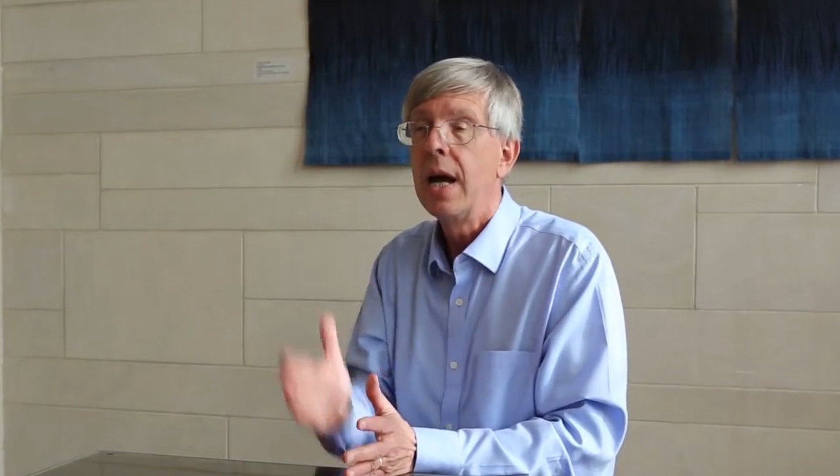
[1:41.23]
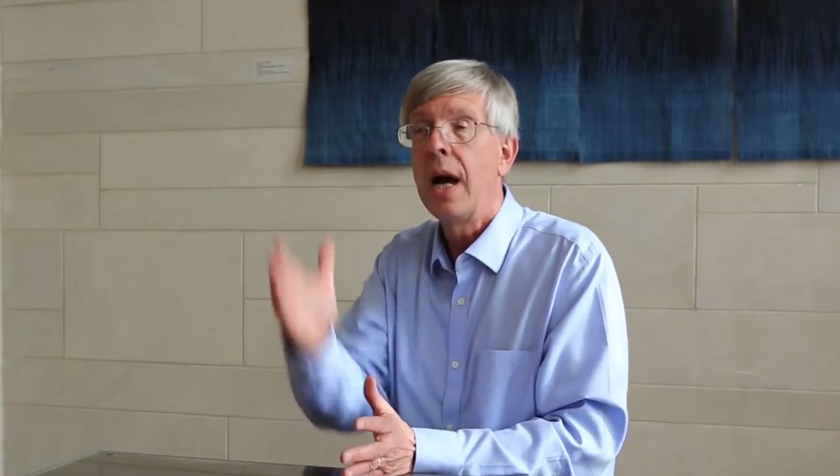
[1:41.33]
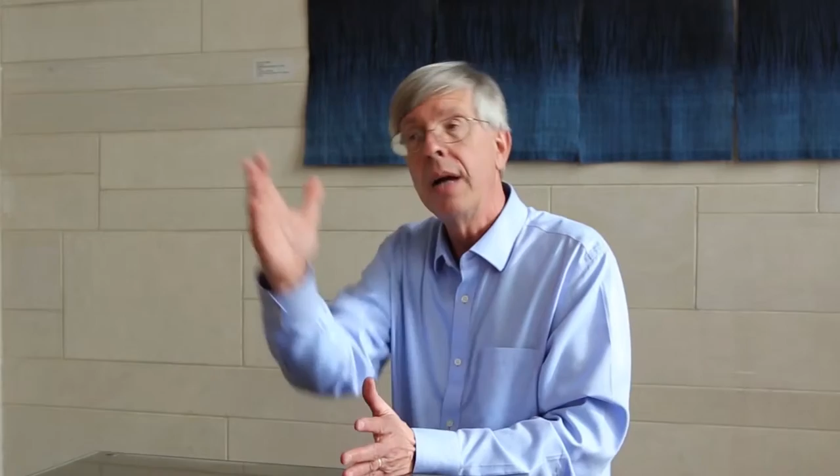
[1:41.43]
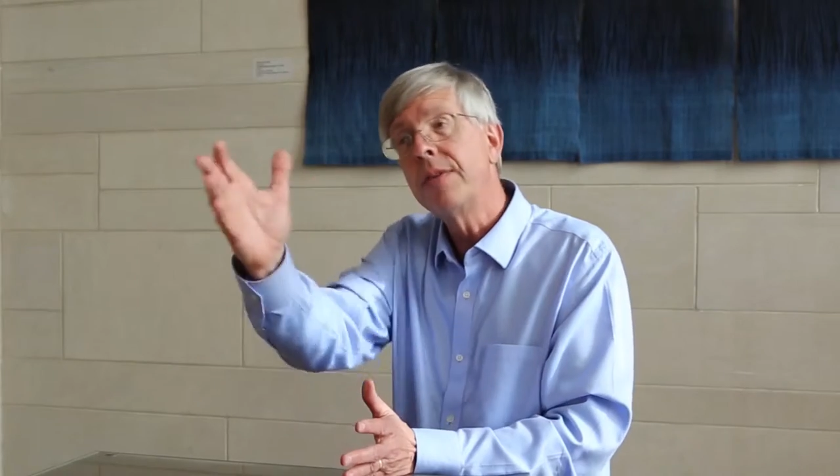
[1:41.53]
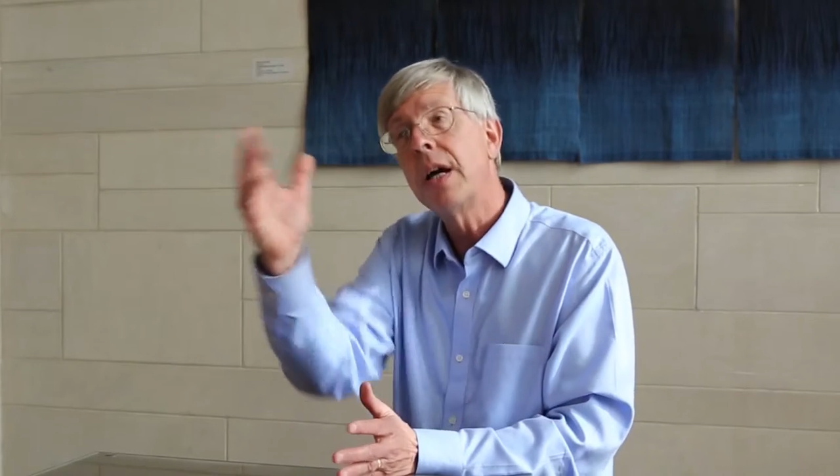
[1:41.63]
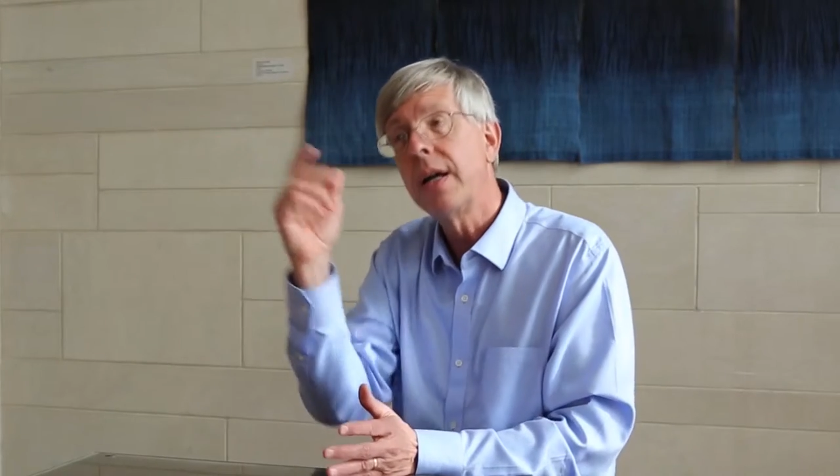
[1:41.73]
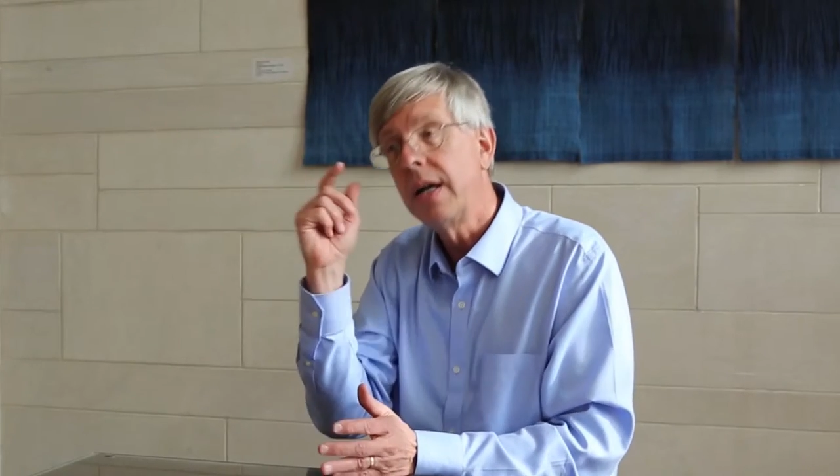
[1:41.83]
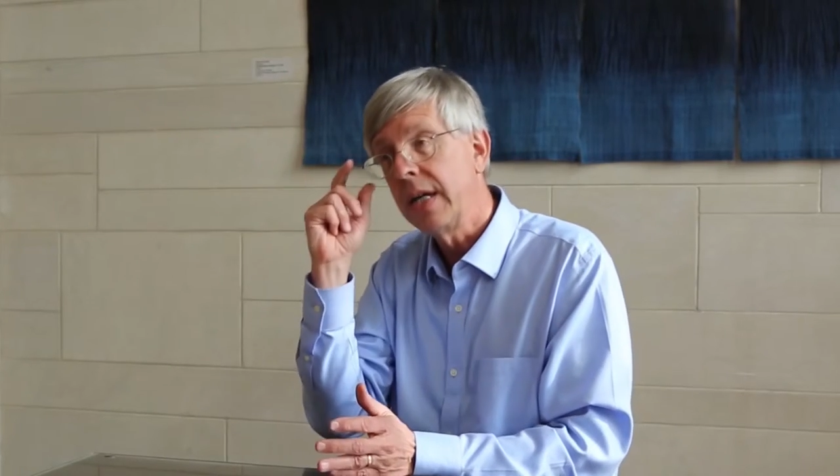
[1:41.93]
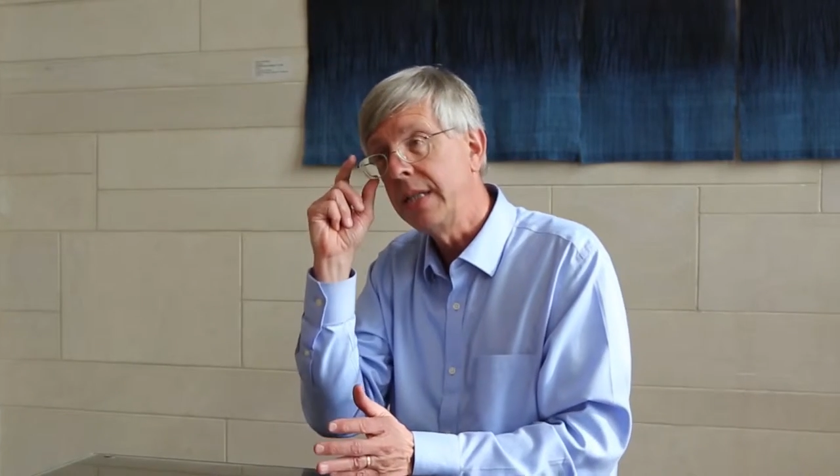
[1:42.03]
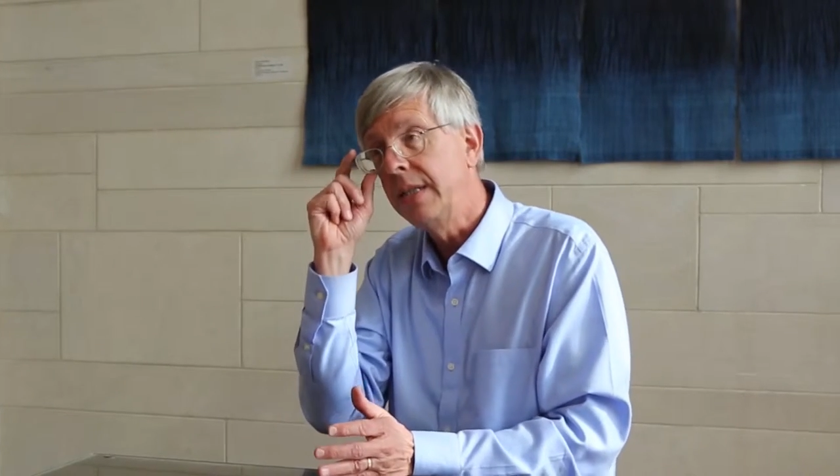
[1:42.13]
I've got
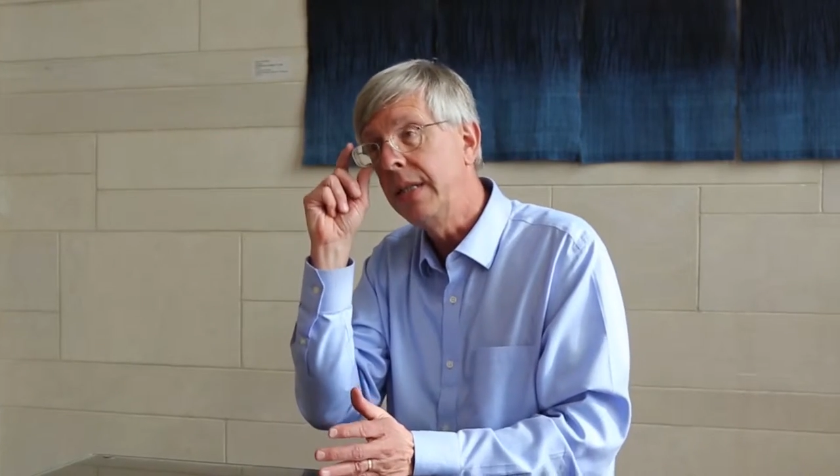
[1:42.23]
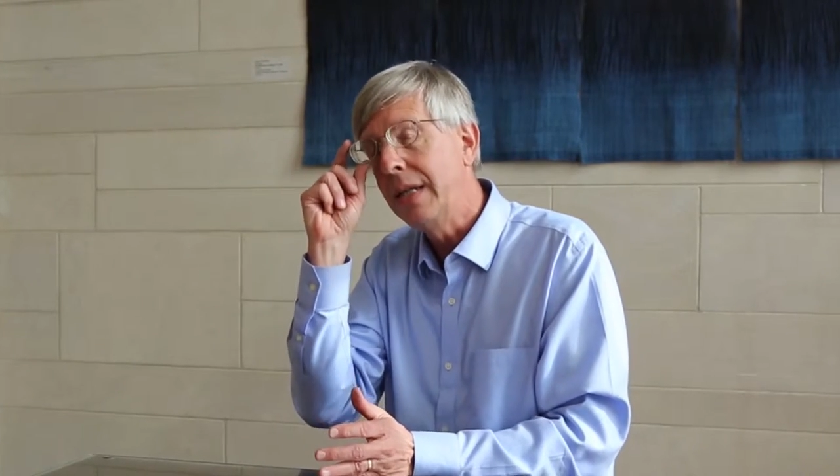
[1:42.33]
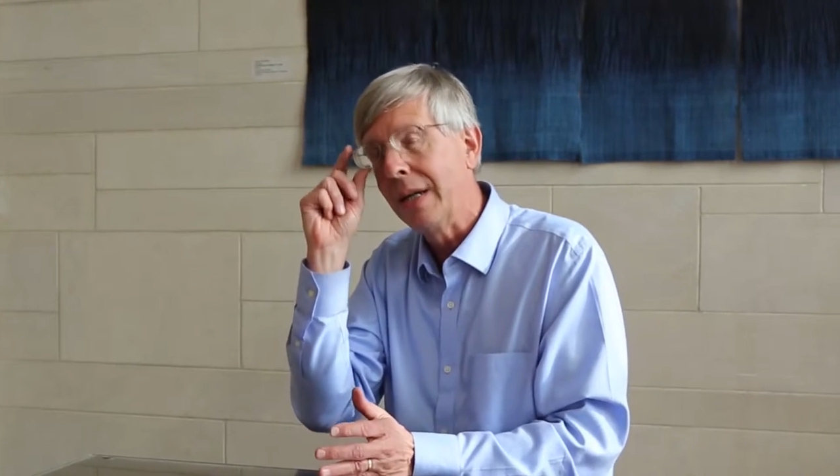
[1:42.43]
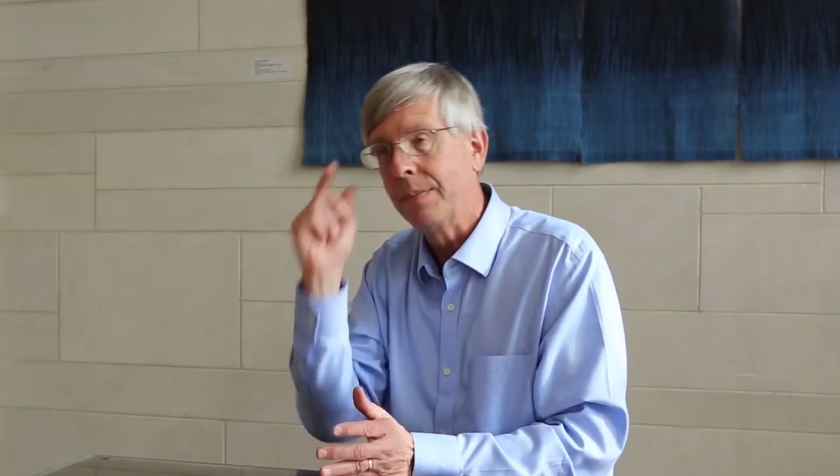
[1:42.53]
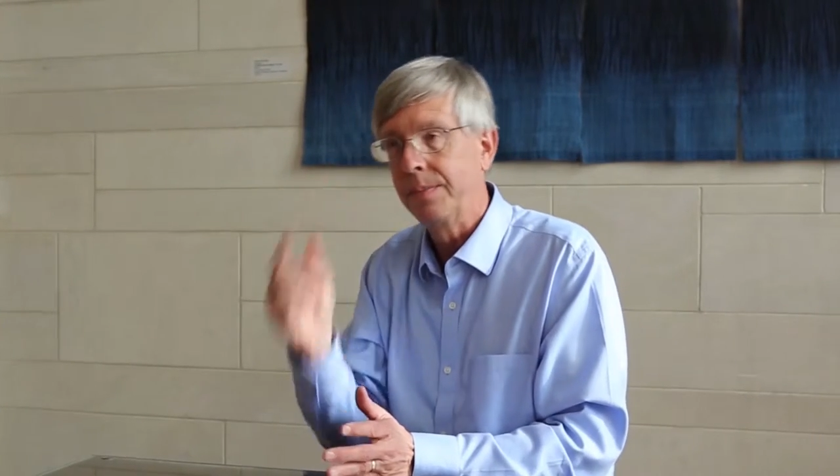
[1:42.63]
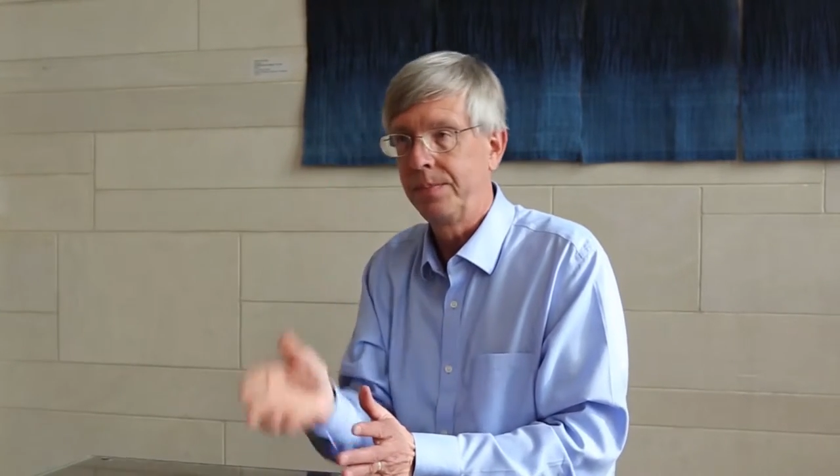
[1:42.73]
an idea,